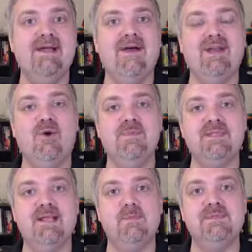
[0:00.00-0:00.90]
All right, I hope
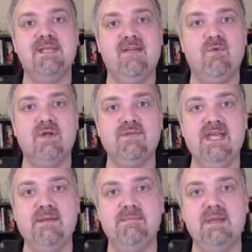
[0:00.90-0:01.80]
this helps. Have a
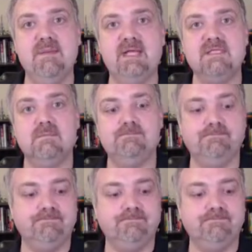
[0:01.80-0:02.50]
wonderful day. Be blessed.